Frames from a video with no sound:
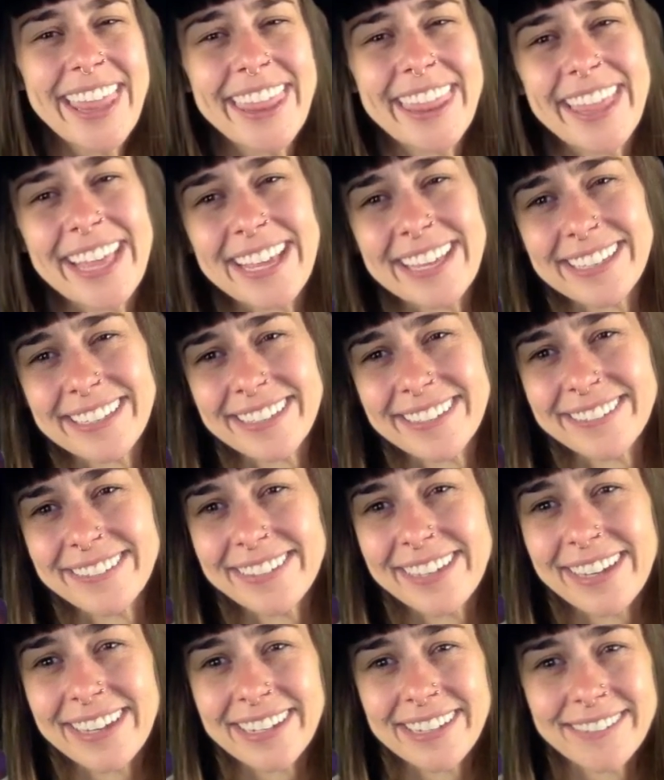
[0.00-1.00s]
Thank you,
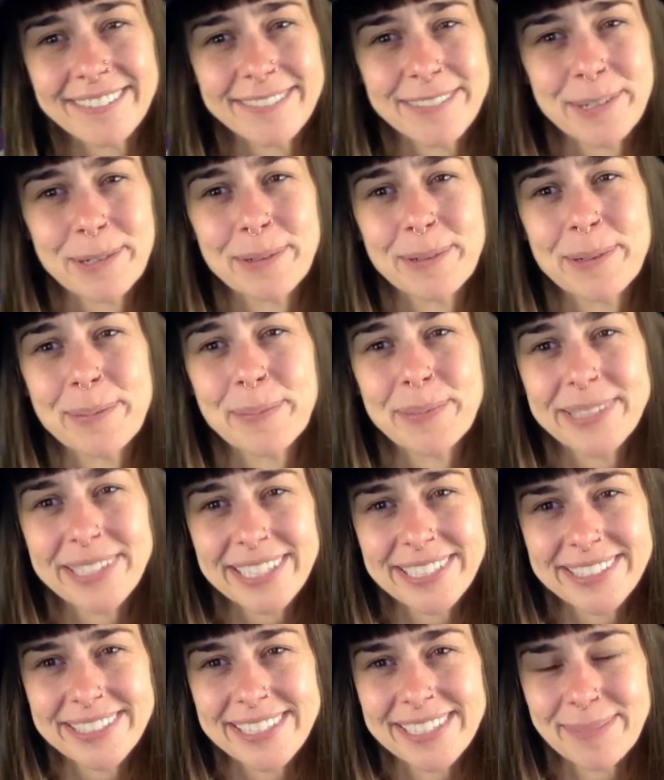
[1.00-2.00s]
God, for
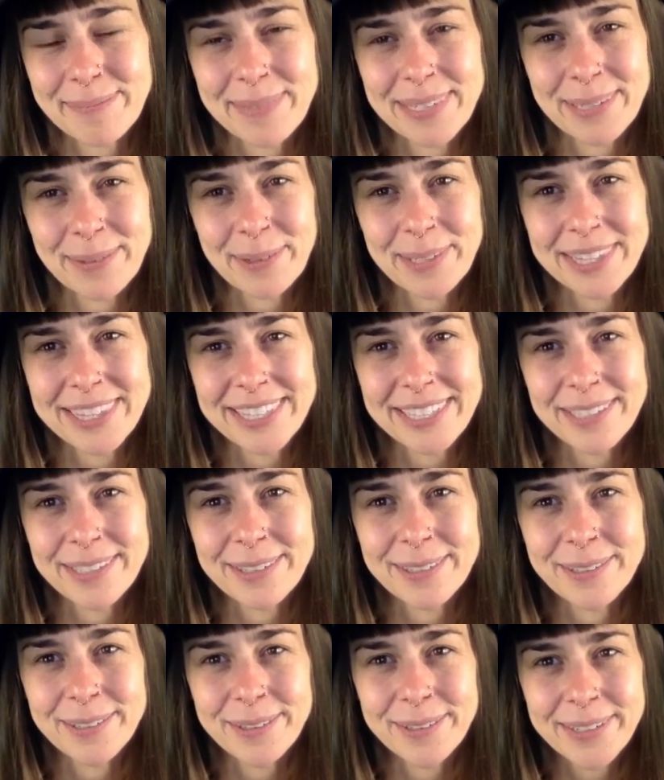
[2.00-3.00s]
replacing me with
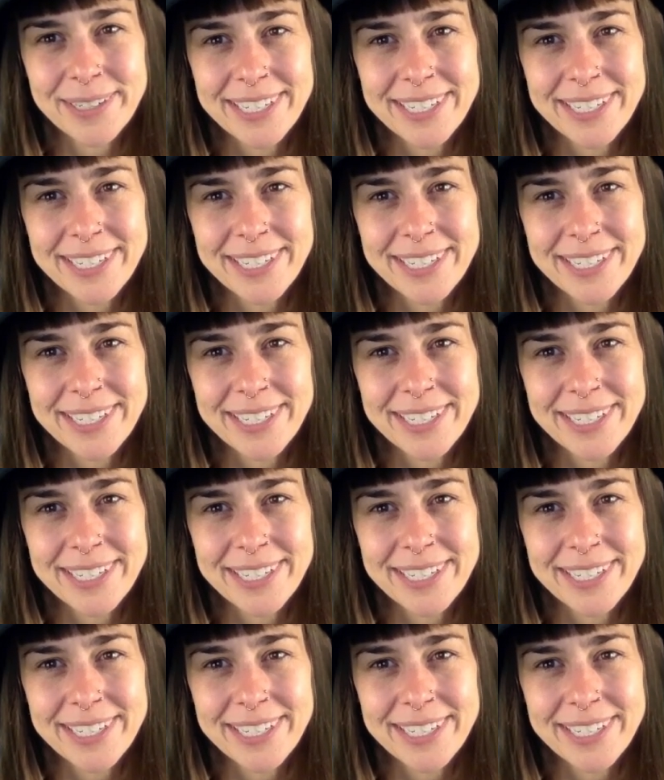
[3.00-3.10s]
you.